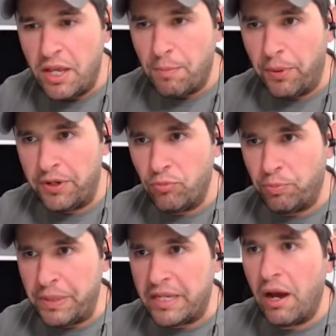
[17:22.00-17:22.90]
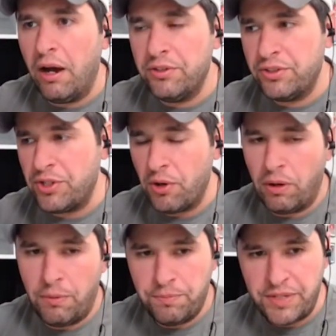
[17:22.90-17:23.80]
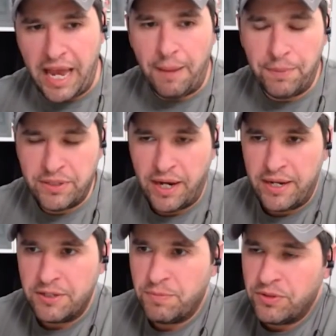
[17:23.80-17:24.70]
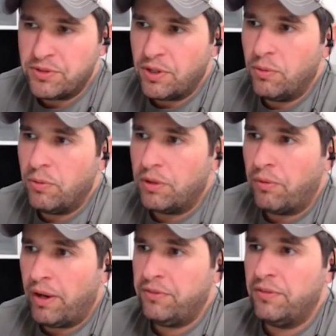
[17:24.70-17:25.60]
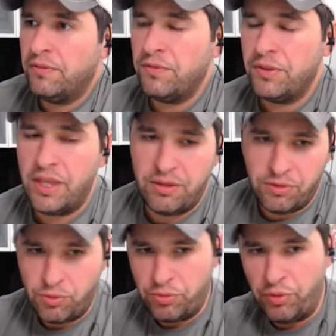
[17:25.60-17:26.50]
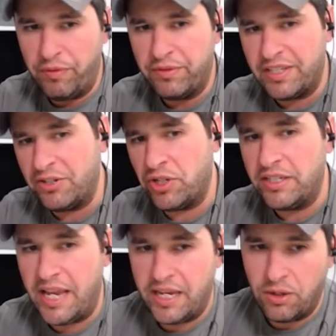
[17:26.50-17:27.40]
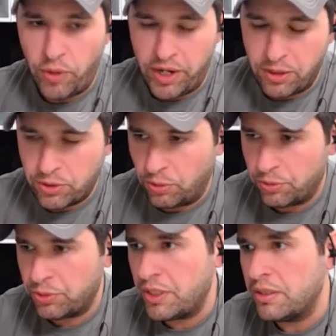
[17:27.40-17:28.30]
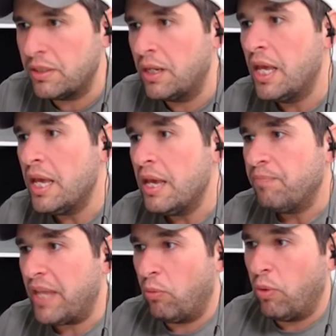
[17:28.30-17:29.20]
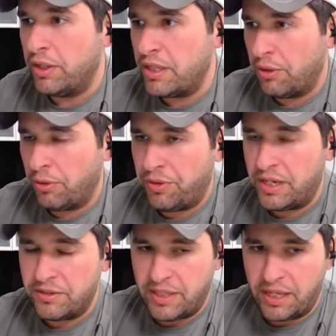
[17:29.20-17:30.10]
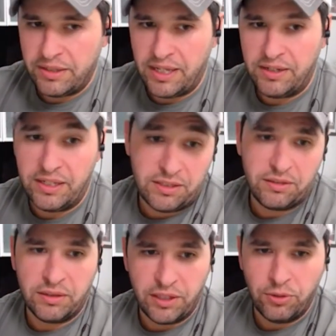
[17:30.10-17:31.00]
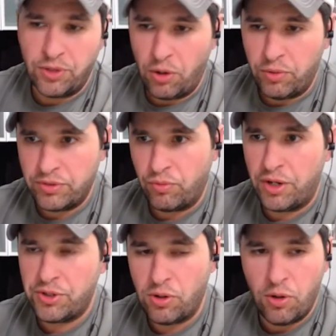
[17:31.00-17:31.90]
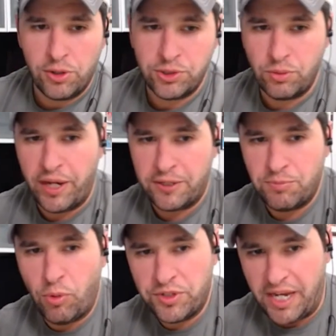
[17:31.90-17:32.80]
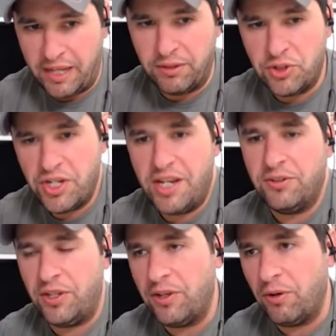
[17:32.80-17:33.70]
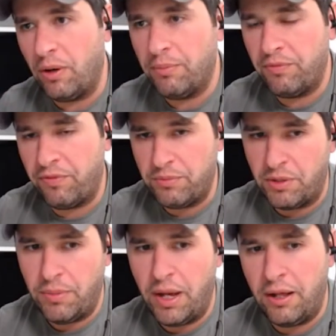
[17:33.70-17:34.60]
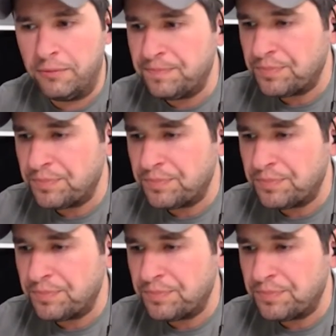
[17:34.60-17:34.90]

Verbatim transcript: but because Europe's appetite has been so aggressive, they, we've essentially taken away the shoulder season. Now, one of the other things that that is little known is Russia also exports LNG into Europe from Yamal,